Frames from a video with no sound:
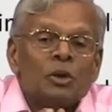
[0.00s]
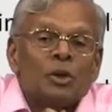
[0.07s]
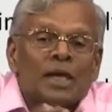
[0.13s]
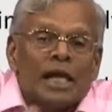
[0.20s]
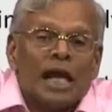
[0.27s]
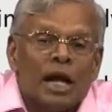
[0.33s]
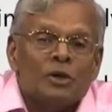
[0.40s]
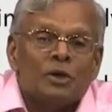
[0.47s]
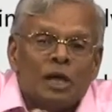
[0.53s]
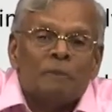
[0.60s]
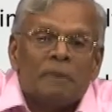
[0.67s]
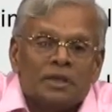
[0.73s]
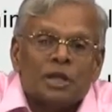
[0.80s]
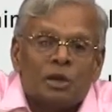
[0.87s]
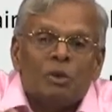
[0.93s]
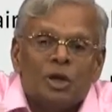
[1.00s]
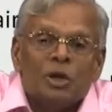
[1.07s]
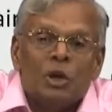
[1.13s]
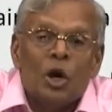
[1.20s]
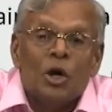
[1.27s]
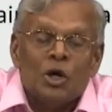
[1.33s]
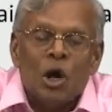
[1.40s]
cannot do depends on what you
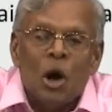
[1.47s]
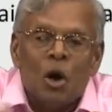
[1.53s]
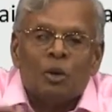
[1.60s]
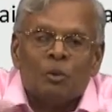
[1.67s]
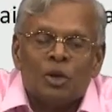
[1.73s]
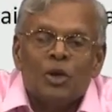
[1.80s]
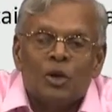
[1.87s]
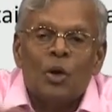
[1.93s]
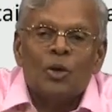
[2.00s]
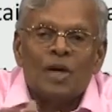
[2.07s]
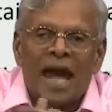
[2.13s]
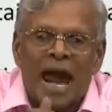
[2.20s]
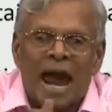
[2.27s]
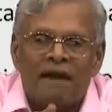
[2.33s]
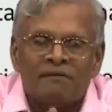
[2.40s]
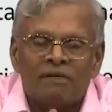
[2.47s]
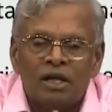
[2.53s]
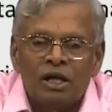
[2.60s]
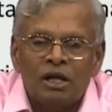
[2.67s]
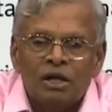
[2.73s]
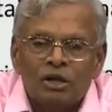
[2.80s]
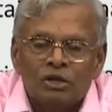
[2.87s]
don't know or what you don't have.
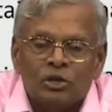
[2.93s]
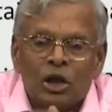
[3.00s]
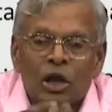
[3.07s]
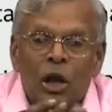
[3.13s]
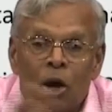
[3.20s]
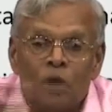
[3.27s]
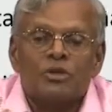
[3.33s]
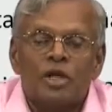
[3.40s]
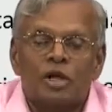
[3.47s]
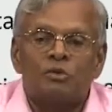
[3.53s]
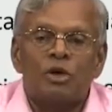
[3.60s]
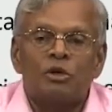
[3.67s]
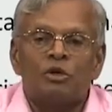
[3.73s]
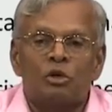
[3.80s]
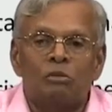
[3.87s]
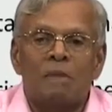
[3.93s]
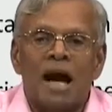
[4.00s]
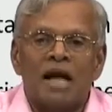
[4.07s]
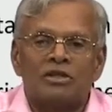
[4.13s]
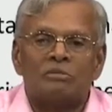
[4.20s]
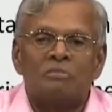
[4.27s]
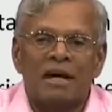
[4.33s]
So larger your
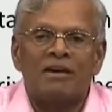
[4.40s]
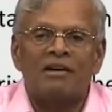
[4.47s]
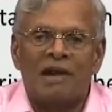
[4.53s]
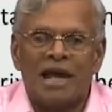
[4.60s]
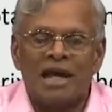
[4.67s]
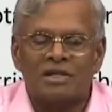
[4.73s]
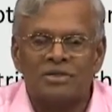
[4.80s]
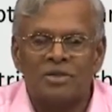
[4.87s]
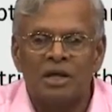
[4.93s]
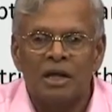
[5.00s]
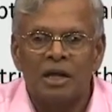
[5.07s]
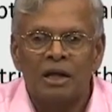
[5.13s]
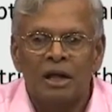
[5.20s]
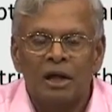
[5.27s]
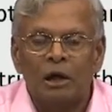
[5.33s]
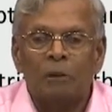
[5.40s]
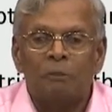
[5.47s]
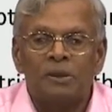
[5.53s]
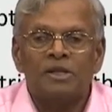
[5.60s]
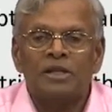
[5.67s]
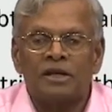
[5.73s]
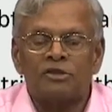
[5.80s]
toolbox, the better it is. Now
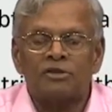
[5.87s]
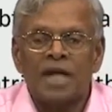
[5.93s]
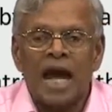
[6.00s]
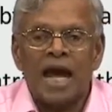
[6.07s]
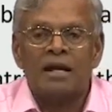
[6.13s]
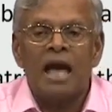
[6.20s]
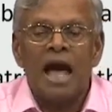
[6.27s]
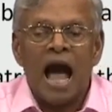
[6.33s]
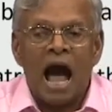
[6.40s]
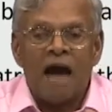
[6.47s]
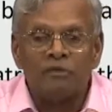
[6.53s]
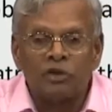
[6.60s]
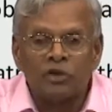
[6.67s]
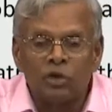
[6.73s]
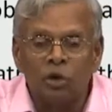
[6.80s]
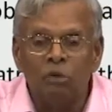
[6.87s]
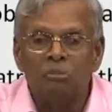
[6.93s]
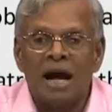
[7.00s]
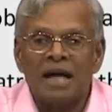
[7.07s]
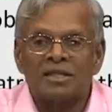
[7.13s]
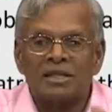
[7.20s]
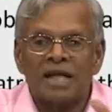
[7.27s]
please understand, our
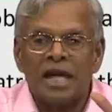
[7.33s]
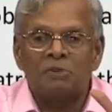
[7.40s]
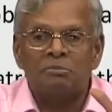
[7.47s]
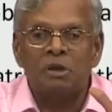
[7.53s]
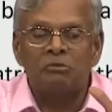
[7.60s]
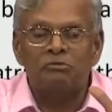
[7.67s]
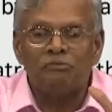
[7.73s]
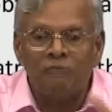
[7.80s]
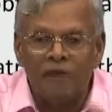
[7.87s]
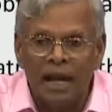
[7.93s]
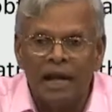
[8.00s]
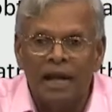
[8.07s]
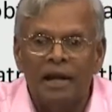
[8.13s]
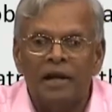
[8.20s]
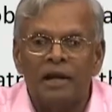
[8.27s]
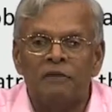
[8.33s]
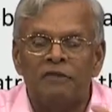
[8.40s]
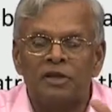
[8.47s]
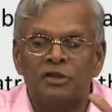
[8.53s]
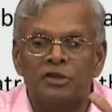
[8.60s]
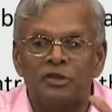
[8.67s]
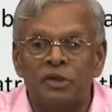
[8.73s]
toolbox has been filled
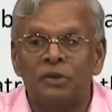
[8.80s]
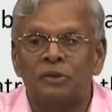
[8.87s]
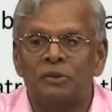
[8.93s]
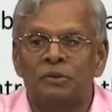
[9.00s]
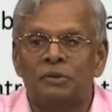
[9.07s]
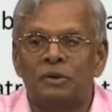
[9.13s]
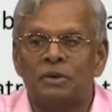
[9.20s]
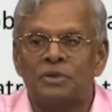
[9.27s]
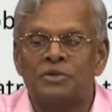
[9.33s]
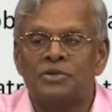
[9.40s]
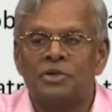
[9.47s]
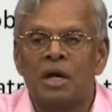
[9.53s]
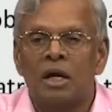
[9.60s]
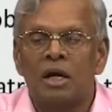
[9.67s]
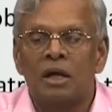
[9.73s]
with tools,